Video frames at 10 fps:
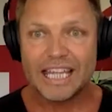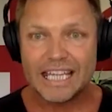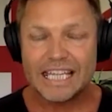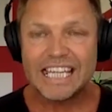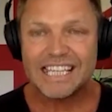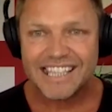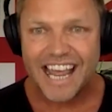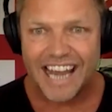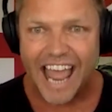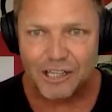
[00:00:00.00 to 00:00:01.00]
Is
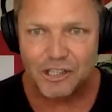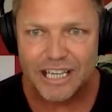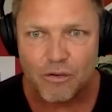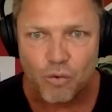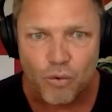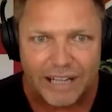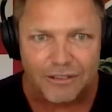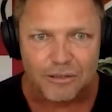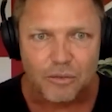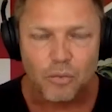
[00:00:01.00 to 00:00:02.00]
that actually
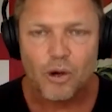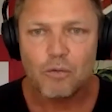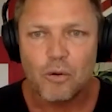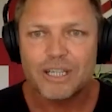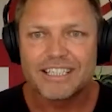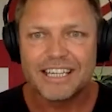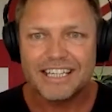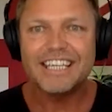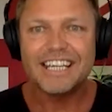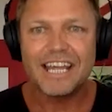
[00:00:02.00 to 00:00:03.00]
real? What
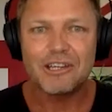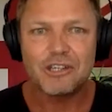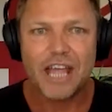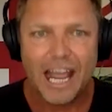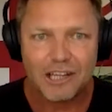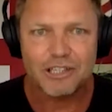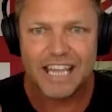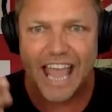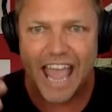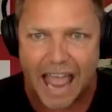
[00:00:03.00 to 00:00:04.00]
did Ganesh
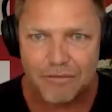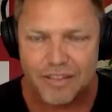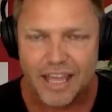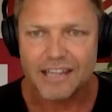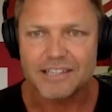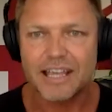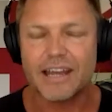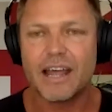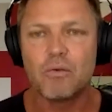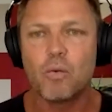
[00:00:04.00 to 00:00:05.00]
actually have that?
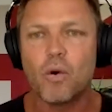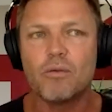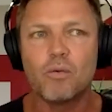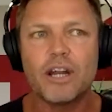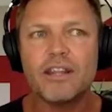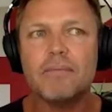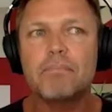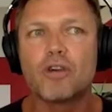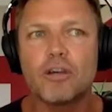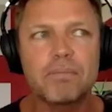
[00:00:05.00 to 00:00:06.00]
And what are the
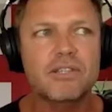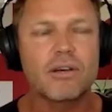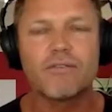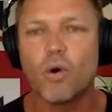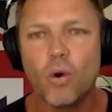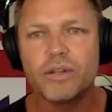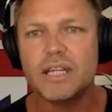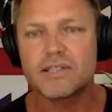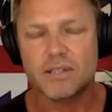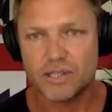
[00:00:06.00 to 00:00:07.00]
purpose of all
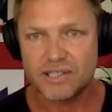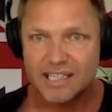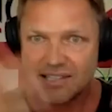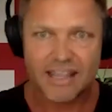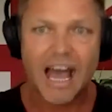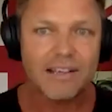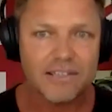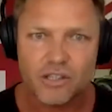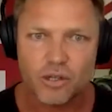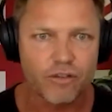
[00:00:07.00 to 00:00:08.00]
these? Because there's
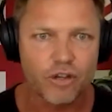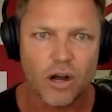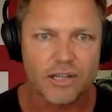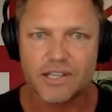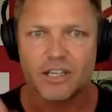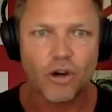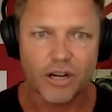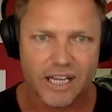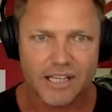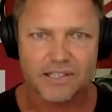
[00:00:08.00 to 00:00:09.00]
thousands of gods and
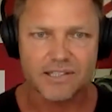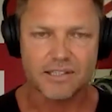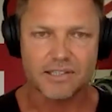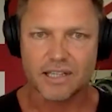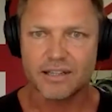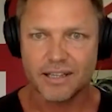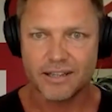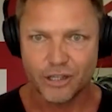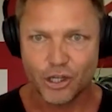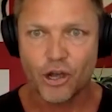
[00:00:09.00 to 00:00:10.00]
goddesses
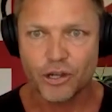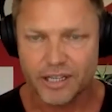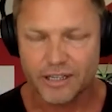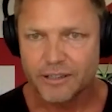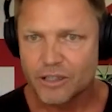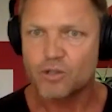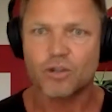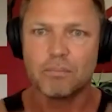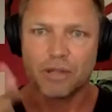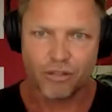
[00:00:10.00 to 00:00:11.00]
in the yoga
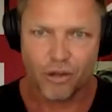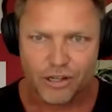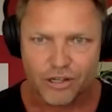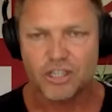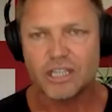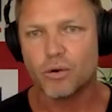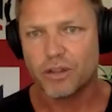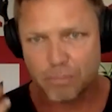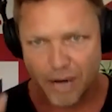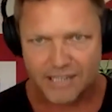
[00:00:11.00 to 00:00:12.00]
sort of mythology or
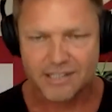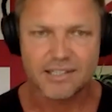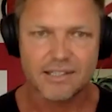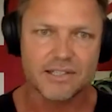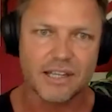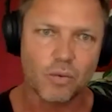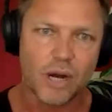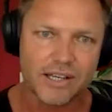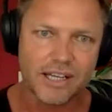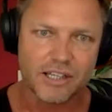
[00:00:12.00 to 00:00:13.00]
the practices that
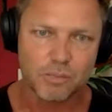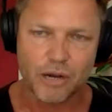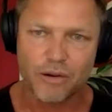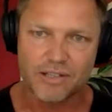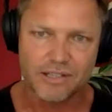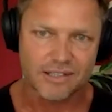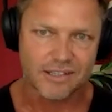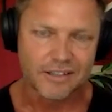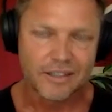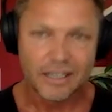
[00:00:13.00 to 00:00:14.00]
one experiences.
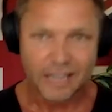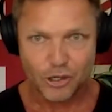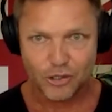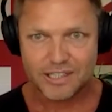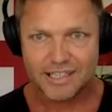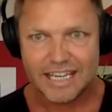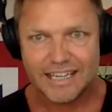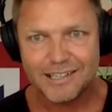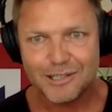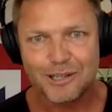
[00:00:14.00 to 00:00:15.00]
Can you just lean
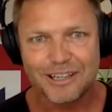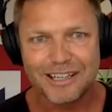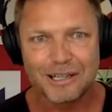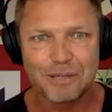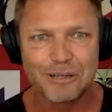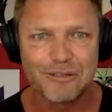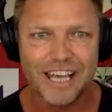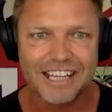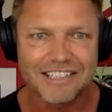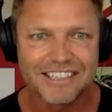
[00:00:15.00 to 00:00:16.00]
into a little bit of
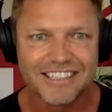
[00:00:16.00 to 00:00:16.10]
that?